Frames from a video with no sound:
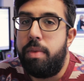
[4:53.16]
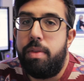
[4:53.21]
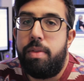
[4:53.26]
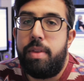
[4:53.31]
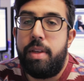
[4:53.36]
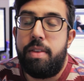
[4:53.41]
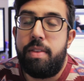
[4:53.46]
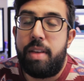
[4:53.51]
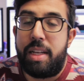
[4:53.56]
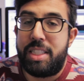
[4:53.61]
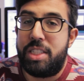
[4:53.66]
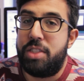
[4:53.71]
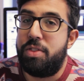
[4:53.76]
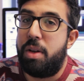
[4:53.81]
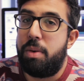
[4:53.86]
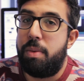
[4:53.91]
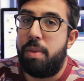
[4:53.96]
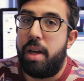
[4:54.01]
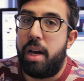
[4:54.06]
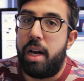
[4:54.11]

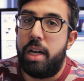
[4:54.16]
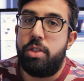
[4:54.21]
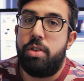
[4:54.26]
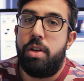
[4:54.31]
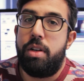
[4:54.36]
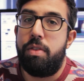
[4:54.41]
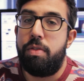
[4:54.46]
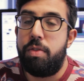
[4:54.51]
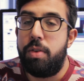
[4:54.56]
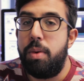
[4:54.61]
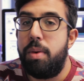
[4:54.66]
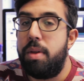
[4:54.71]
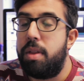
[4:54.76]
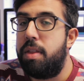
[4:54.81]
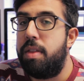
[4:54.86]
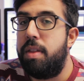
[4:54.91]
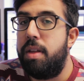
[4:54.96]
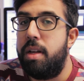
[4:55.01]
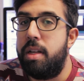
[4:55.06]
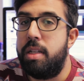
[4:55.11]
Dissatisfied with that, I tried a few other
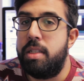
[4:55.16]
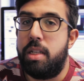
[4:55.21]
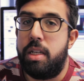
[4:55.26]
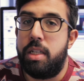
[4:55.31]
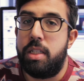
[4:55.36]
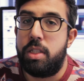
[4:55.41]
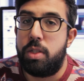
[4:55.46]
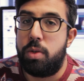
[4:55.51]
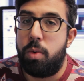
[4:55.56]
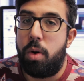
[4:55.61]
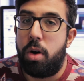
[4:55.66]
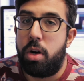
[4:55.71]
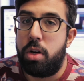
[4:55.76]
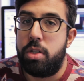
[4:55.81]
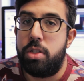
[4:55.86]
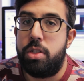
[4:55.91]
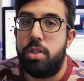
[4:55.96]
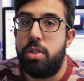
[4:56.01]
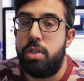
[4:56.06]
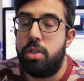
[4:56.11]
things like
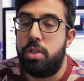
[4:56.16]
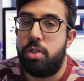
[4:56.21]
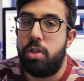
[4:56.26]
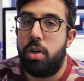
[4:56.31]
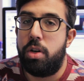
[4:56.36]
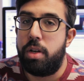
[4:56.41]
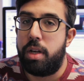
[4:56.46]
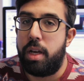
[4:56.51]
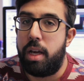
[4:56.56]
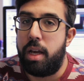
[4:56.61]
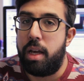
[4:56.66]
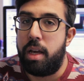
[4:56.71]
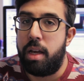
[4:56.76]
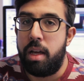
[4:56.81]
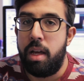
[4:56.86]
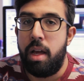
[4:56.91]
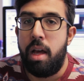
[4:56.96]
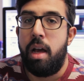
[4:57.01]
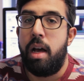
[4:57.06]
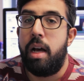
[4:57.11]
squash,
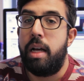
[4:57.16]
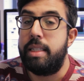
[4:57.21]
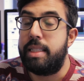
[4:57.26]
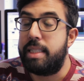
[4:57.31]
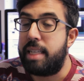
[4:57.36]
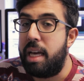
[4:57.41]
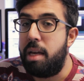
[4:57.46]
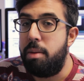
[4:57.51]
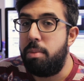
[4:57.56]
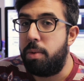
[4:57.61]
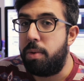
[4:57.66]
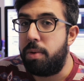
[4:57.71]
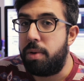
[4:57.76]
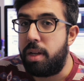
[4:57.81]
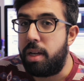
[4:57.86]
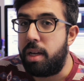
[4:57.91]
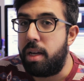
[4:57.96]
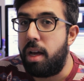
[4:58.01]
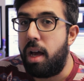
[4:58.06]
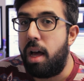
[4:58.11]
jogging and
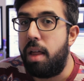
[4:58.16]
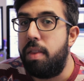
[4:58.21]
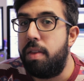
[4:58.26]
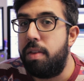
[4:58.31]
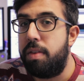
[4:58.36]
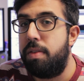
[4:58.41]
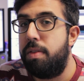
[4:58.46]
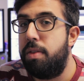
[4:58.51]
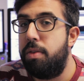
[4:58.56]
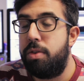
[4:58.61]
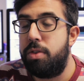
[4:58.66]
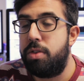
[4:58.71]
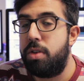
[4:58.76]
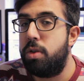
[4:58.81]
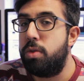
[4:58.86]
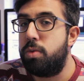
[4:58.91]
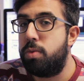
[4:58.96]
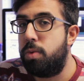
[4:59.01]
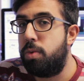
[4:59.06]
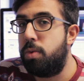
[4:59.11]
skateboarding, and the
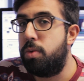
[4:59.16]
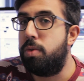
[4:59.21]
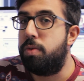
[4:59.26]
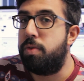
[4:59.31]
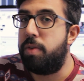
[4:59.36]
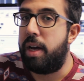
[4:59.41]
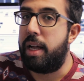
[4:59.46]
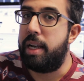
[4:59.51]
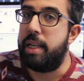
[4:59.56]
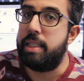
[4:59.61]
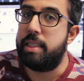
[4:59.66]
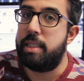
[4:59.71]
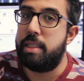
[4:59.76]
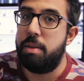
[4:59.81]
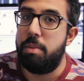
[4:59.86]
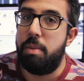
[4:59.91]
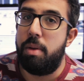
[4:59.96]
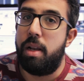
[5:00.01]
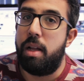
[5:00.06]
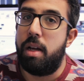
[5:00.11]
results were all fairly
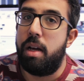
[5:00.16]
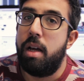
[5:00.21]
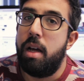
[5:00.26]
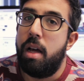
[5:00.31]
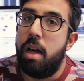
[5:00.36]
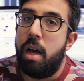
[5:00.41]
similar.